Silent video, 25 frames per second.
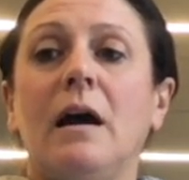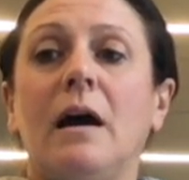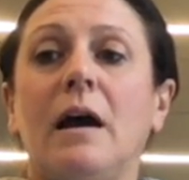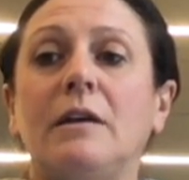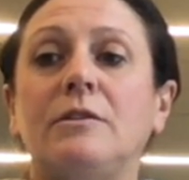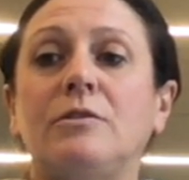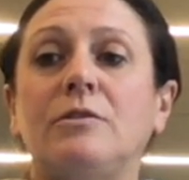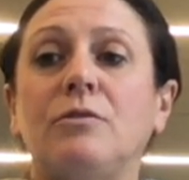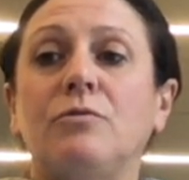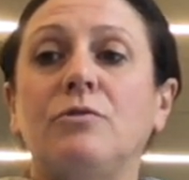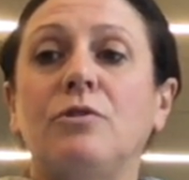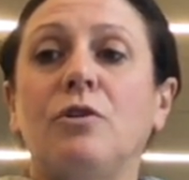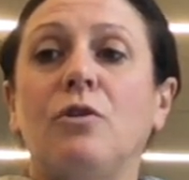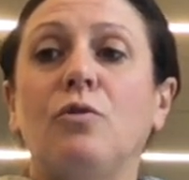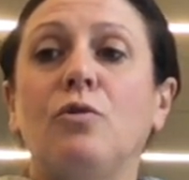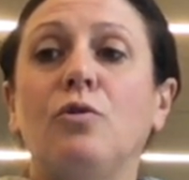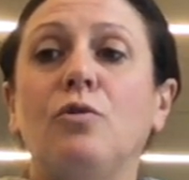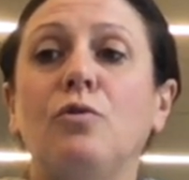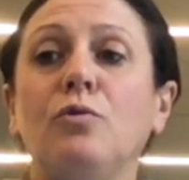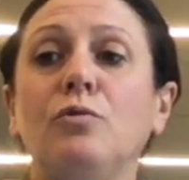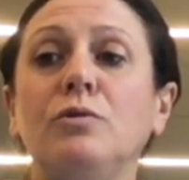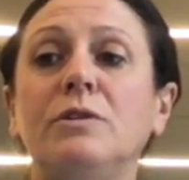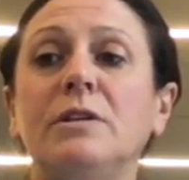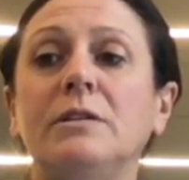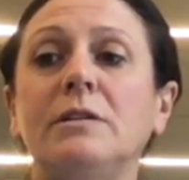I don't know
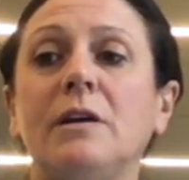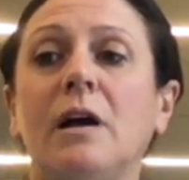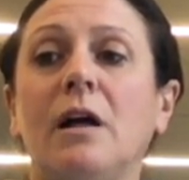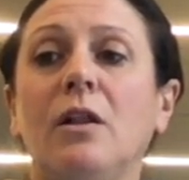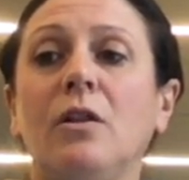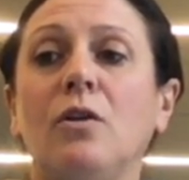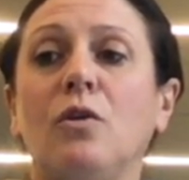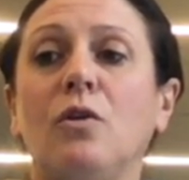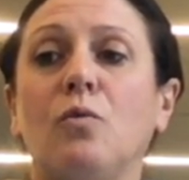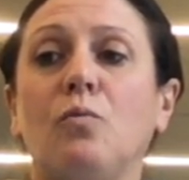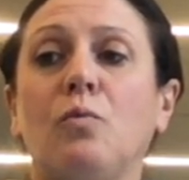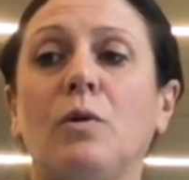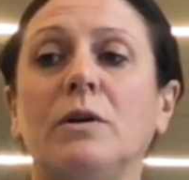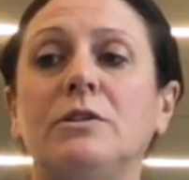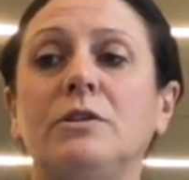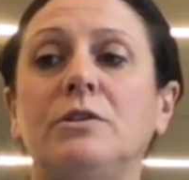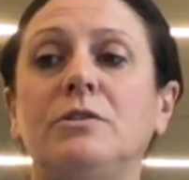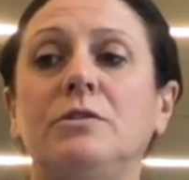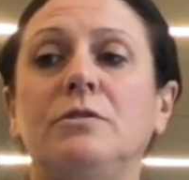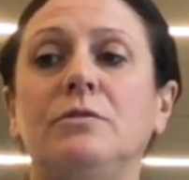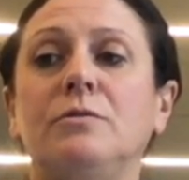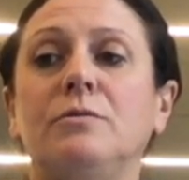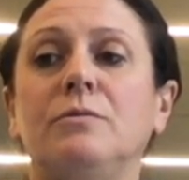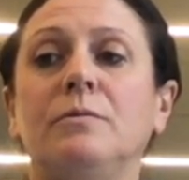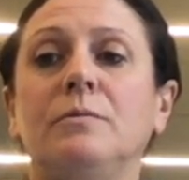who to tell or what to
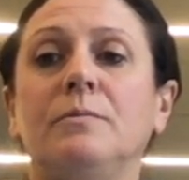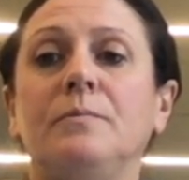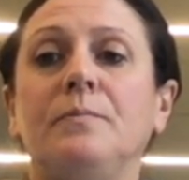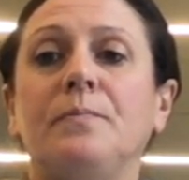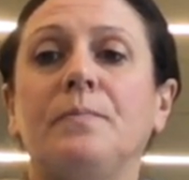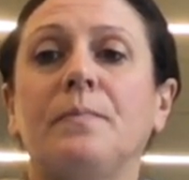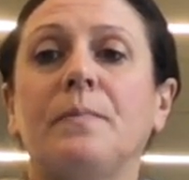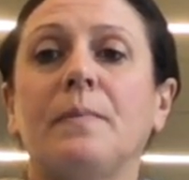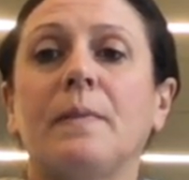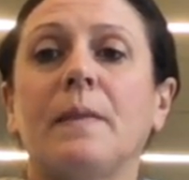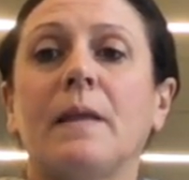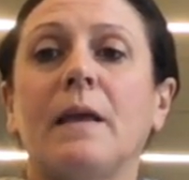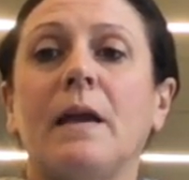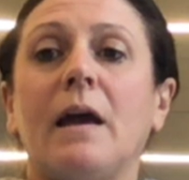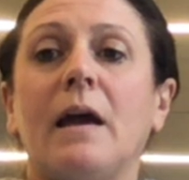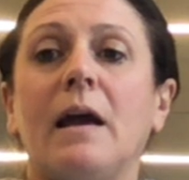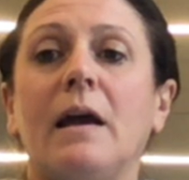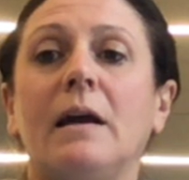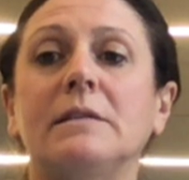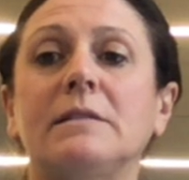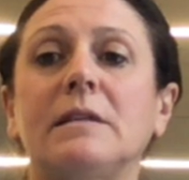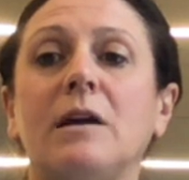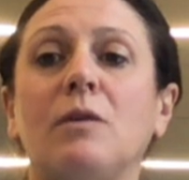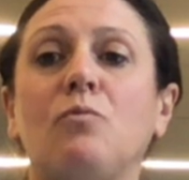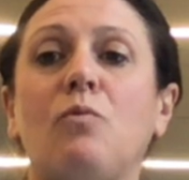do.
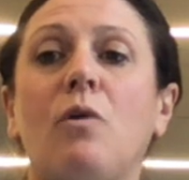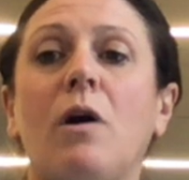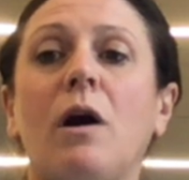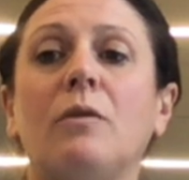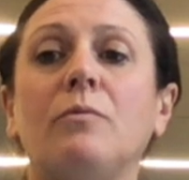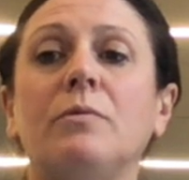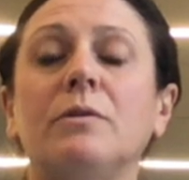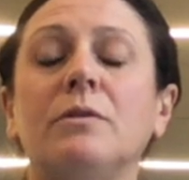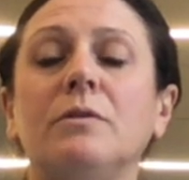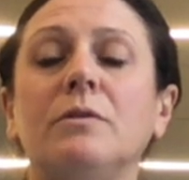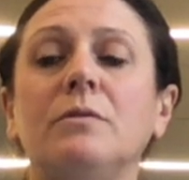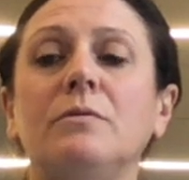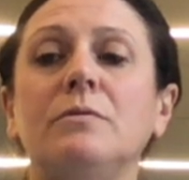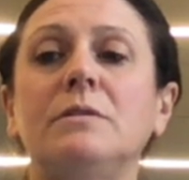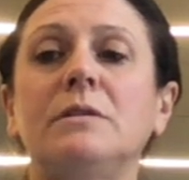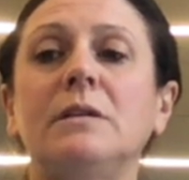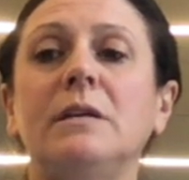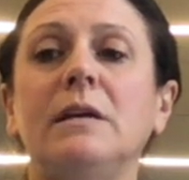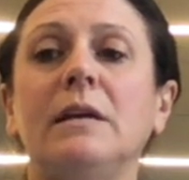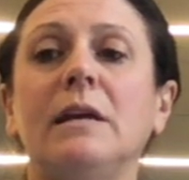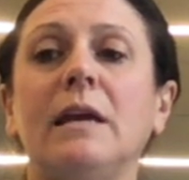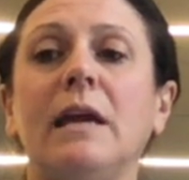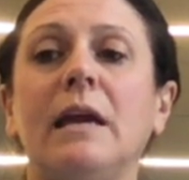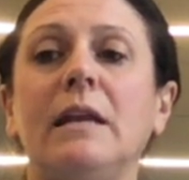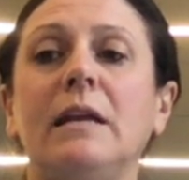As I walk with Lucy
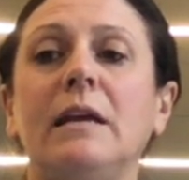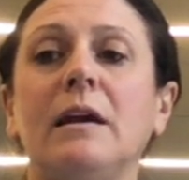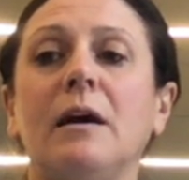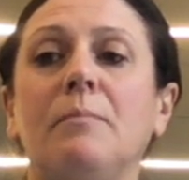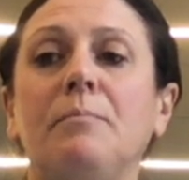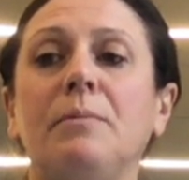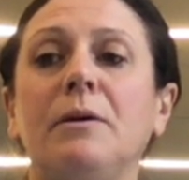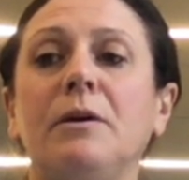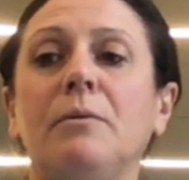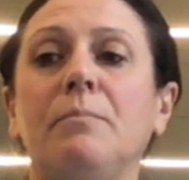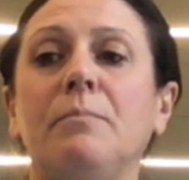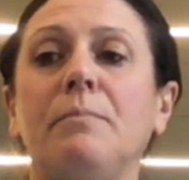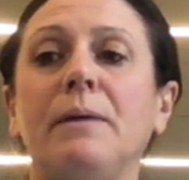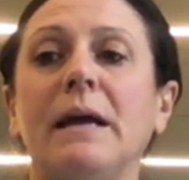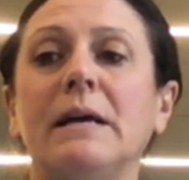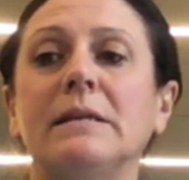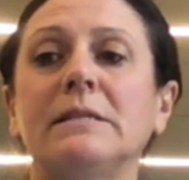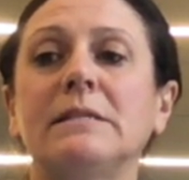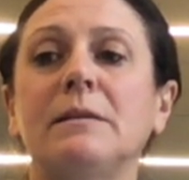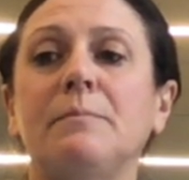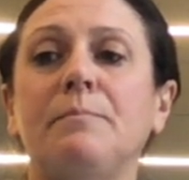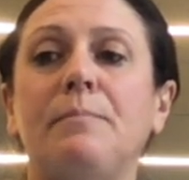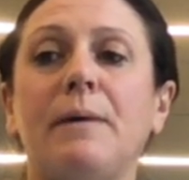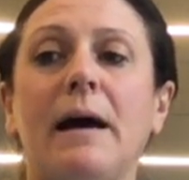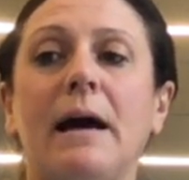and Katy uphill
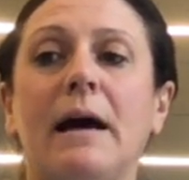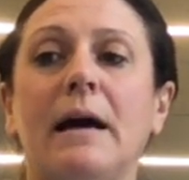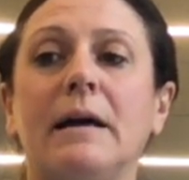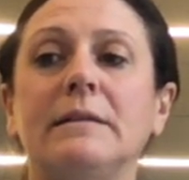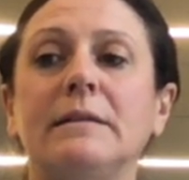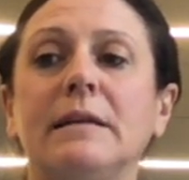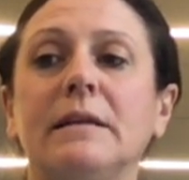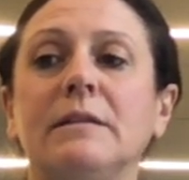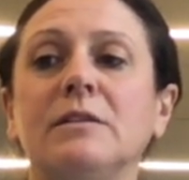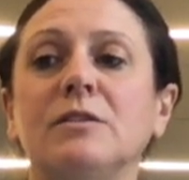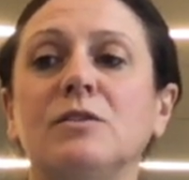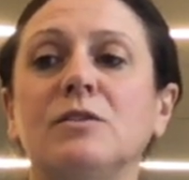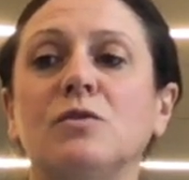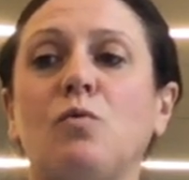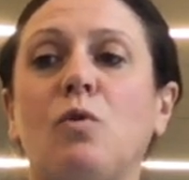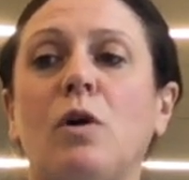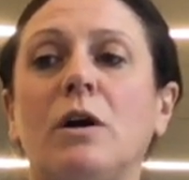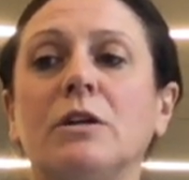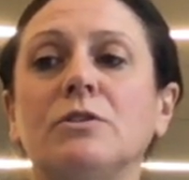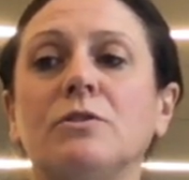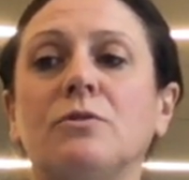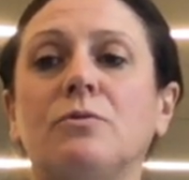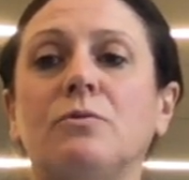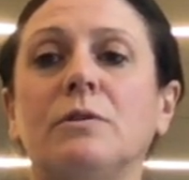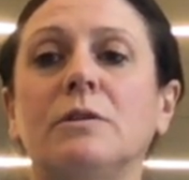past the pond and the
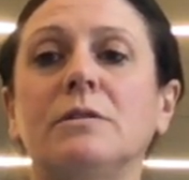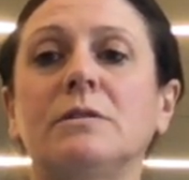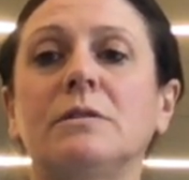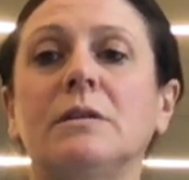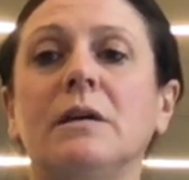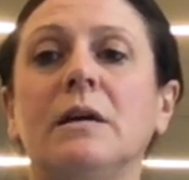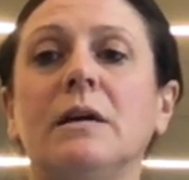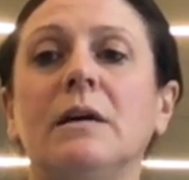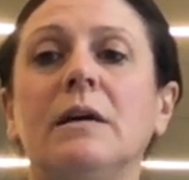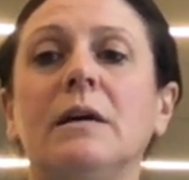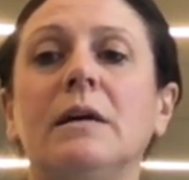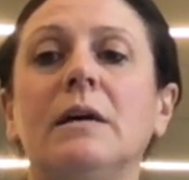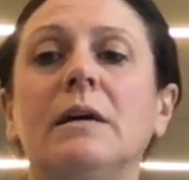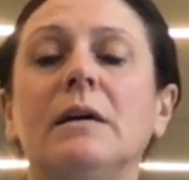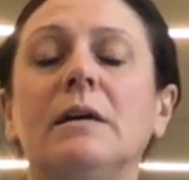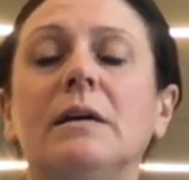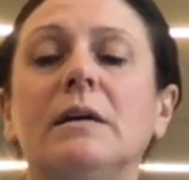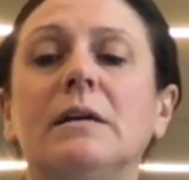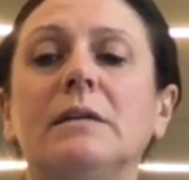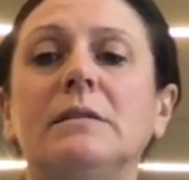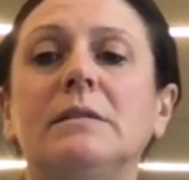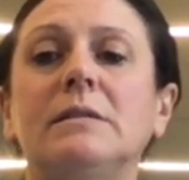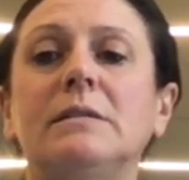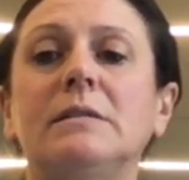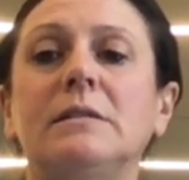squash courts,
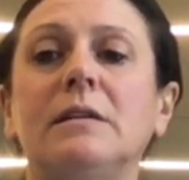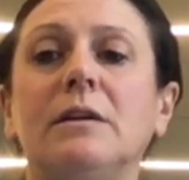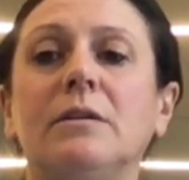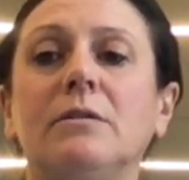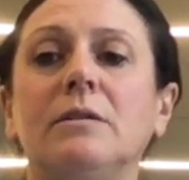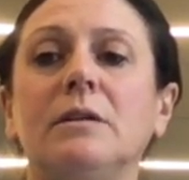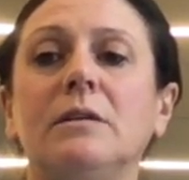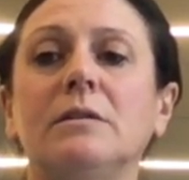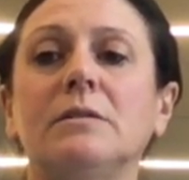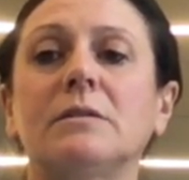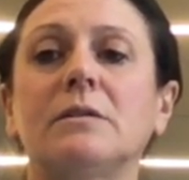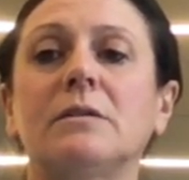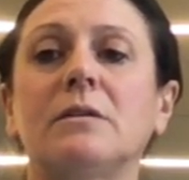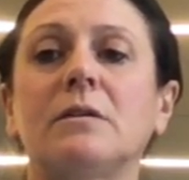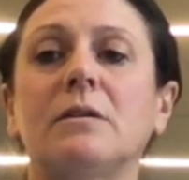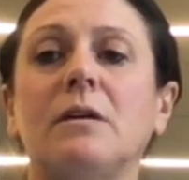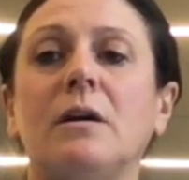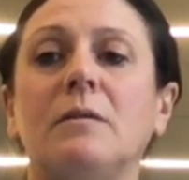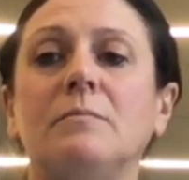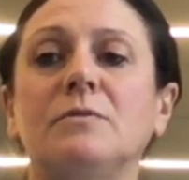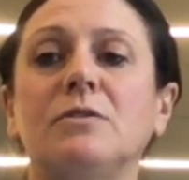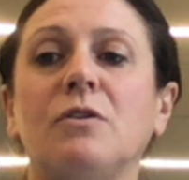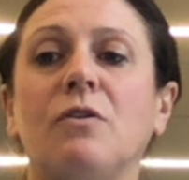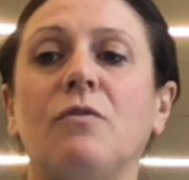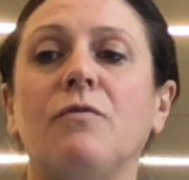a stillness
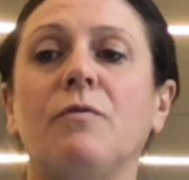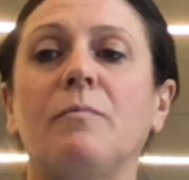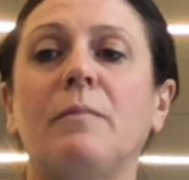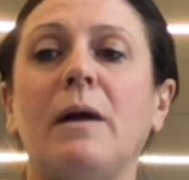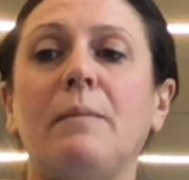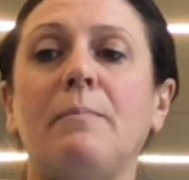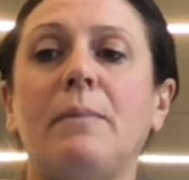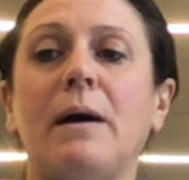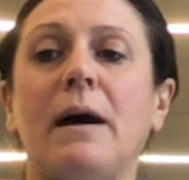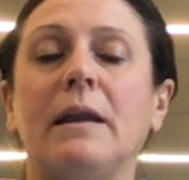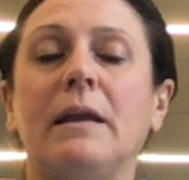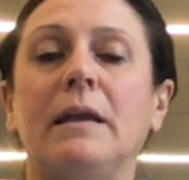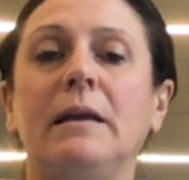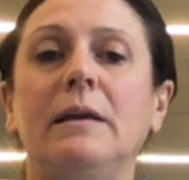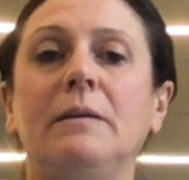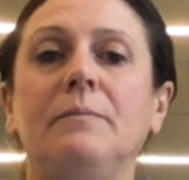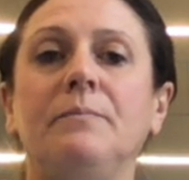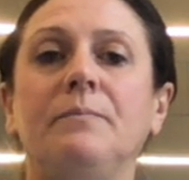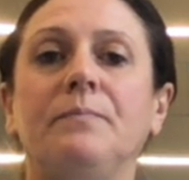comes over my body.